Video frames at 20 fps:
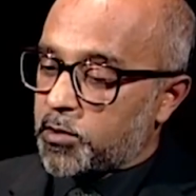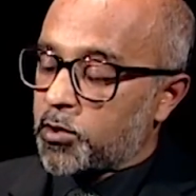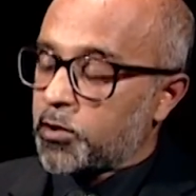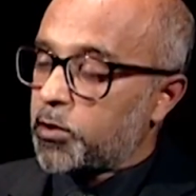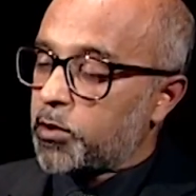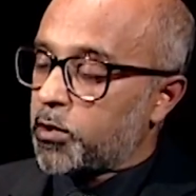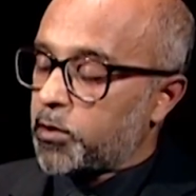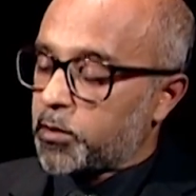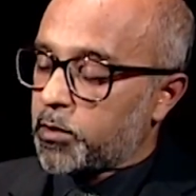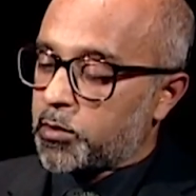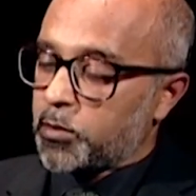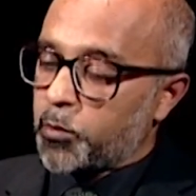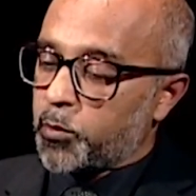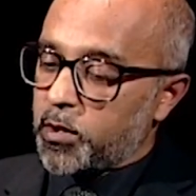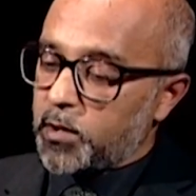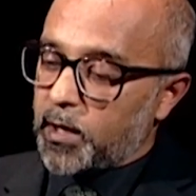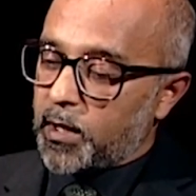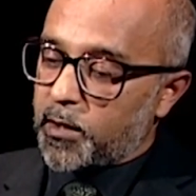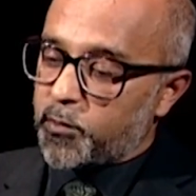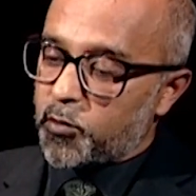because so what
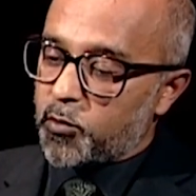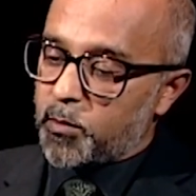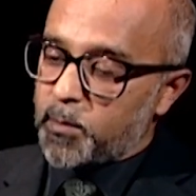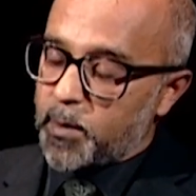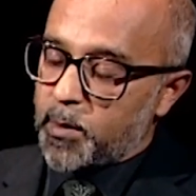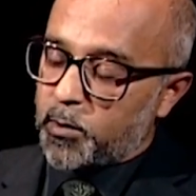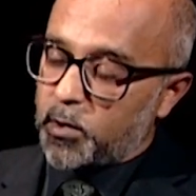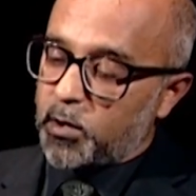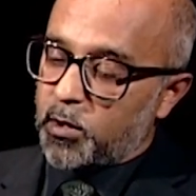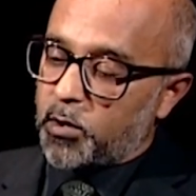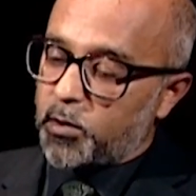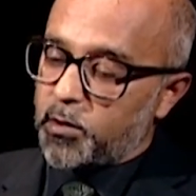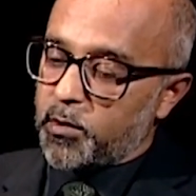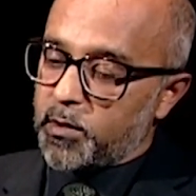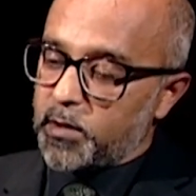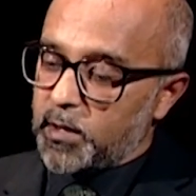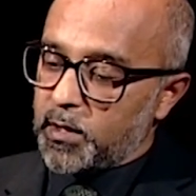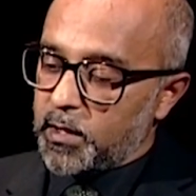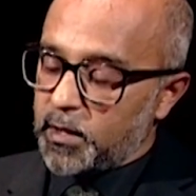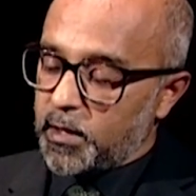you have to remember, a lot of
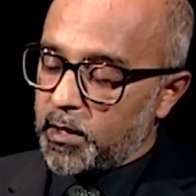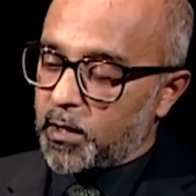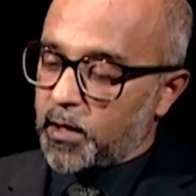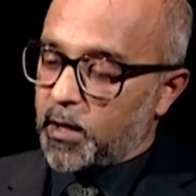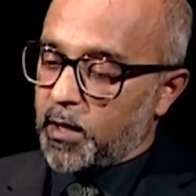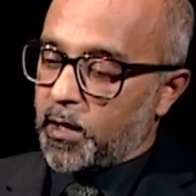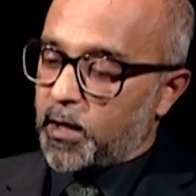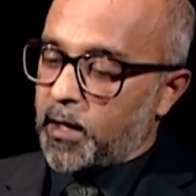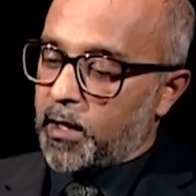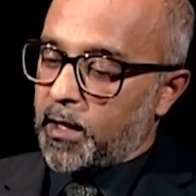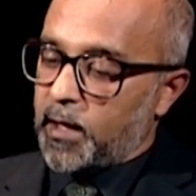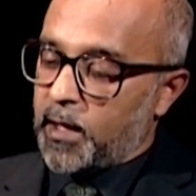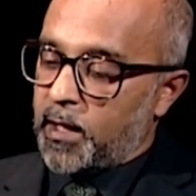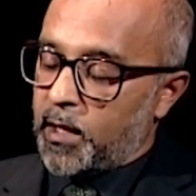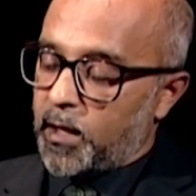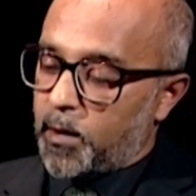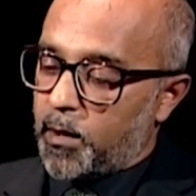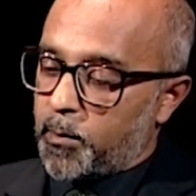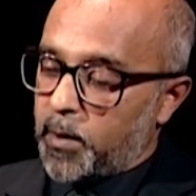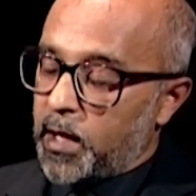the
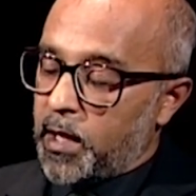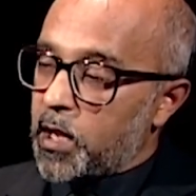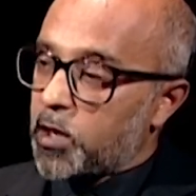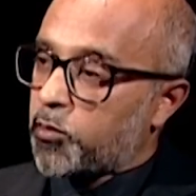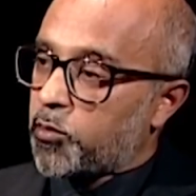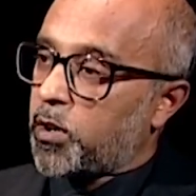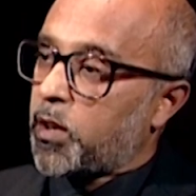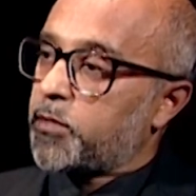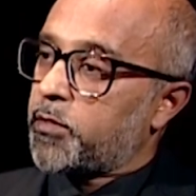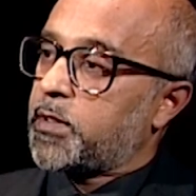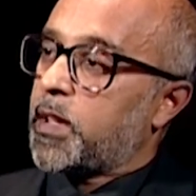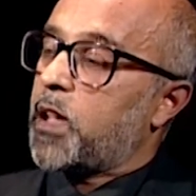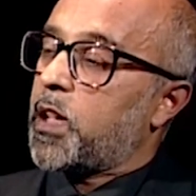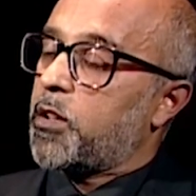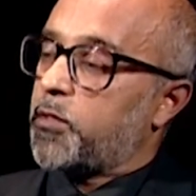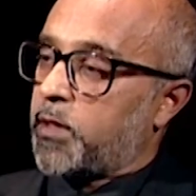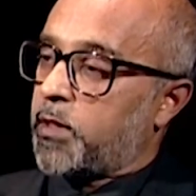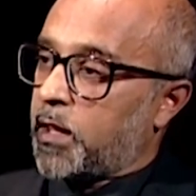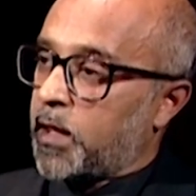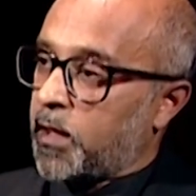um, aircrafts
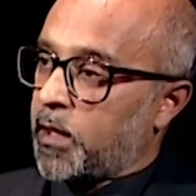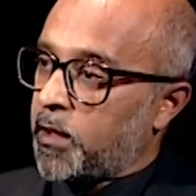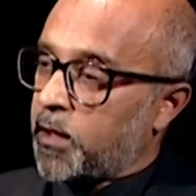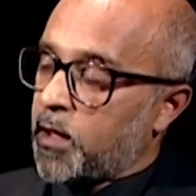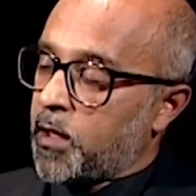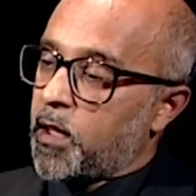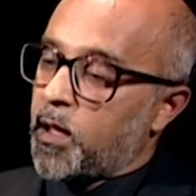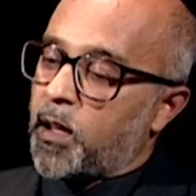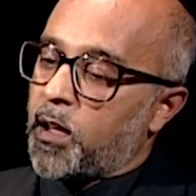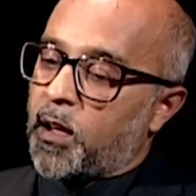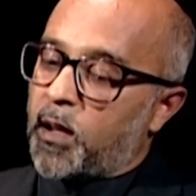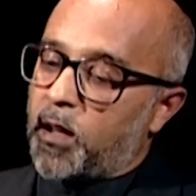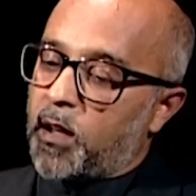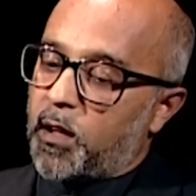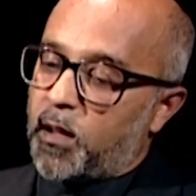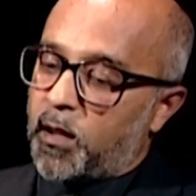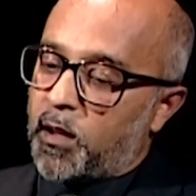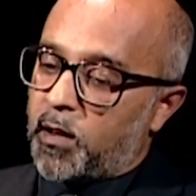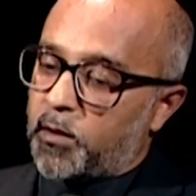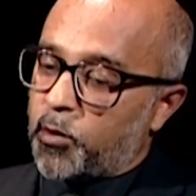out there mm.
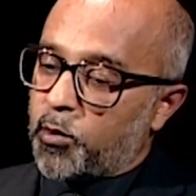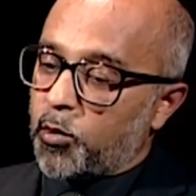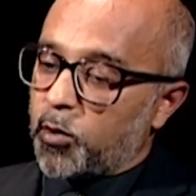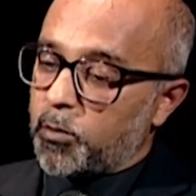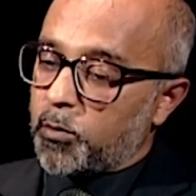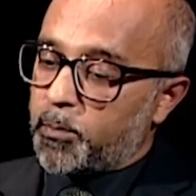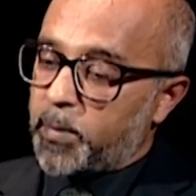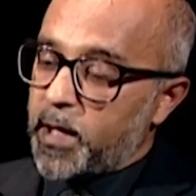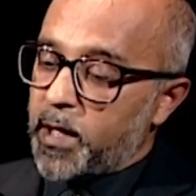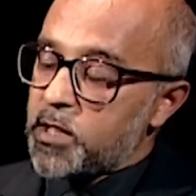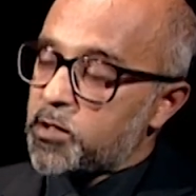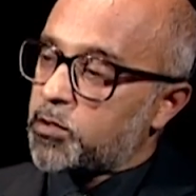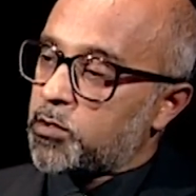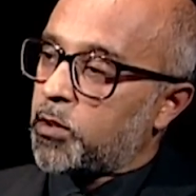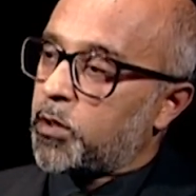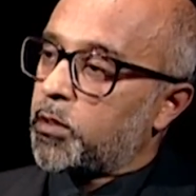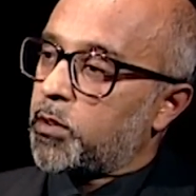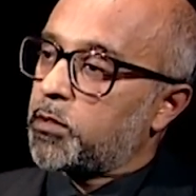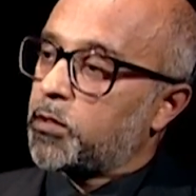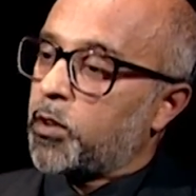are, are all based
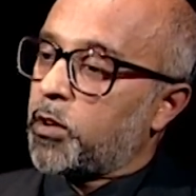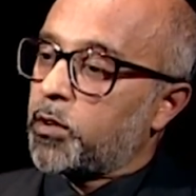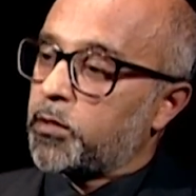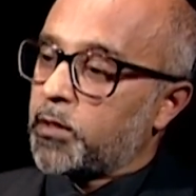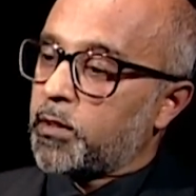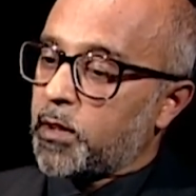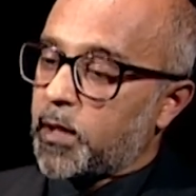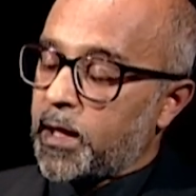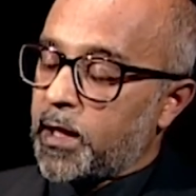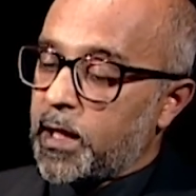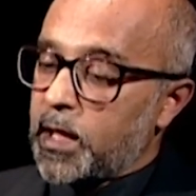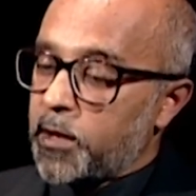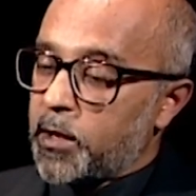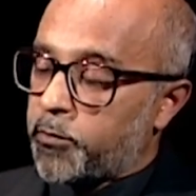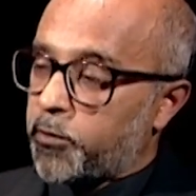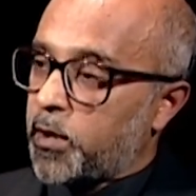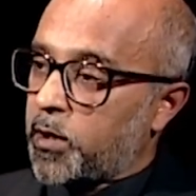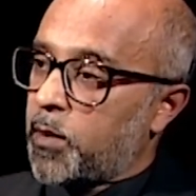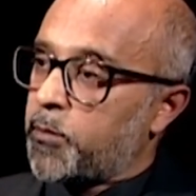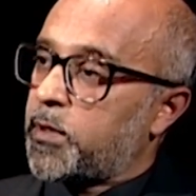on on
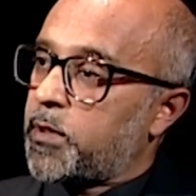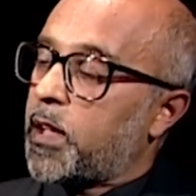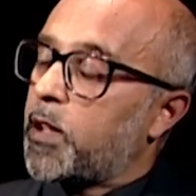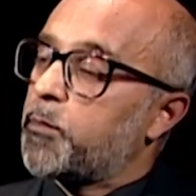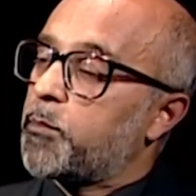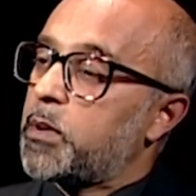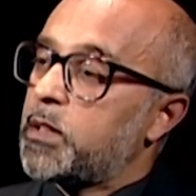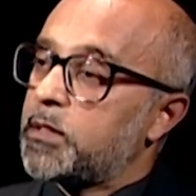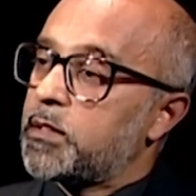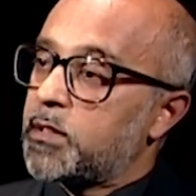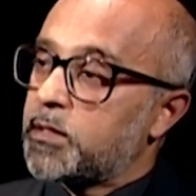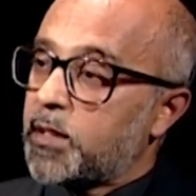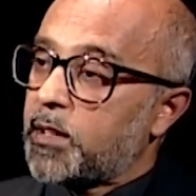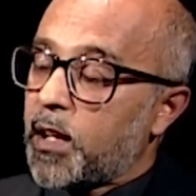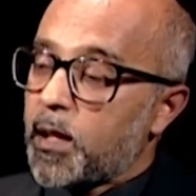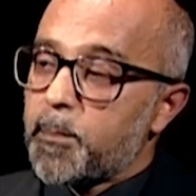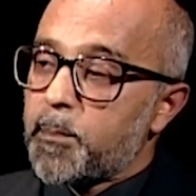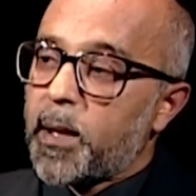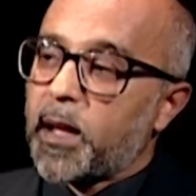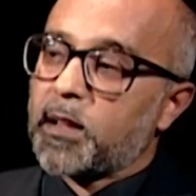airframes that have been
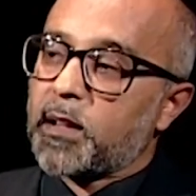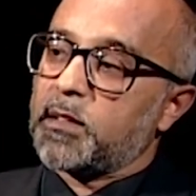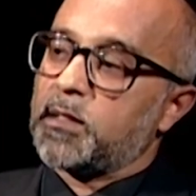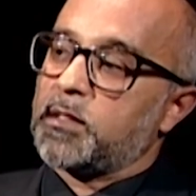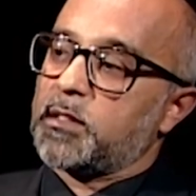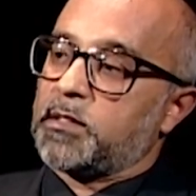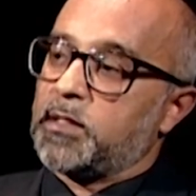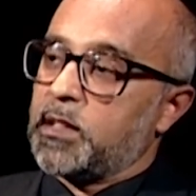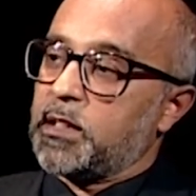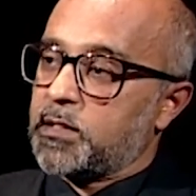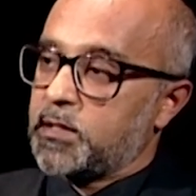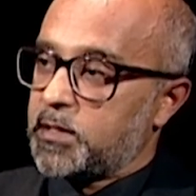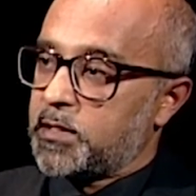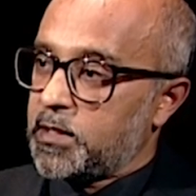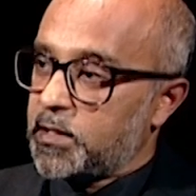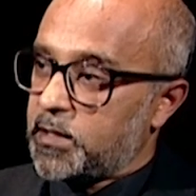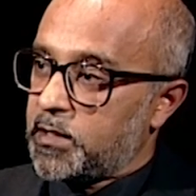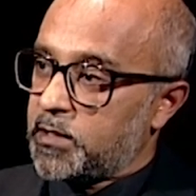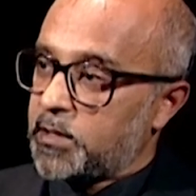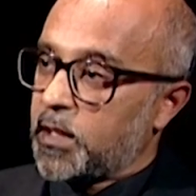designed back in the
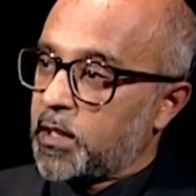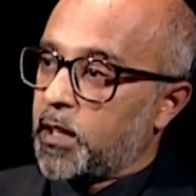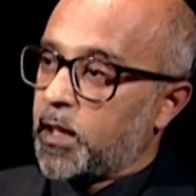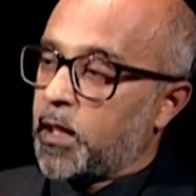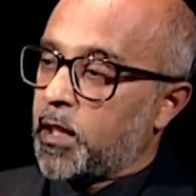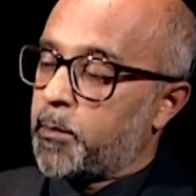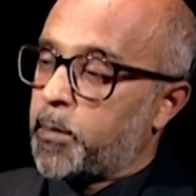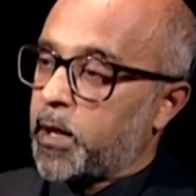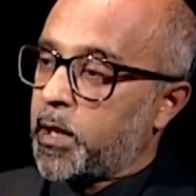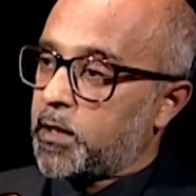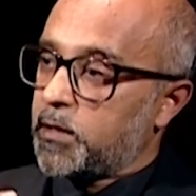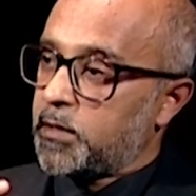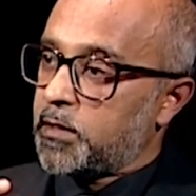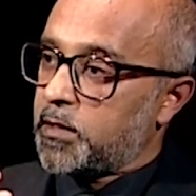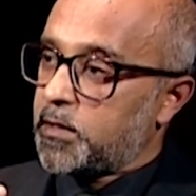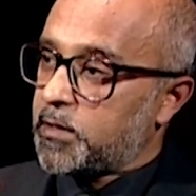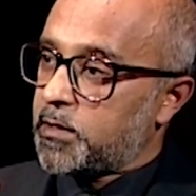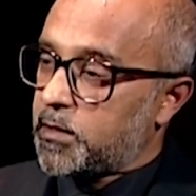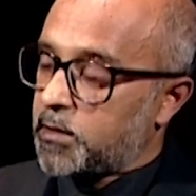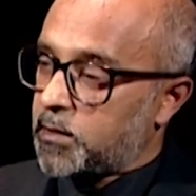60s, back in the
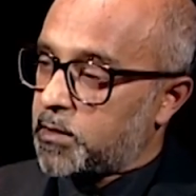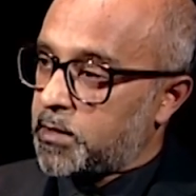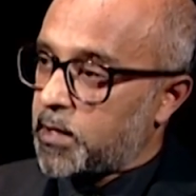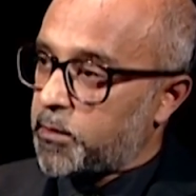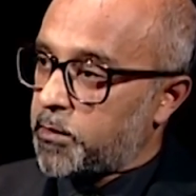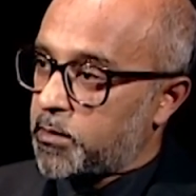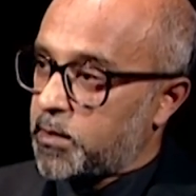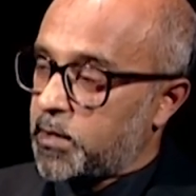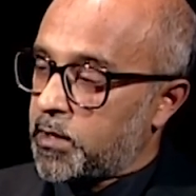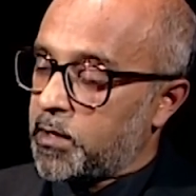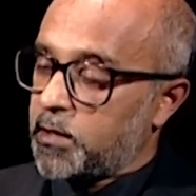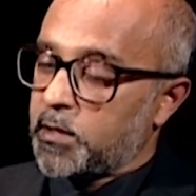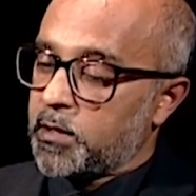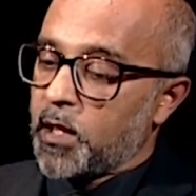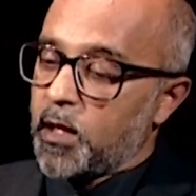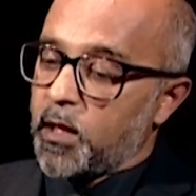70s.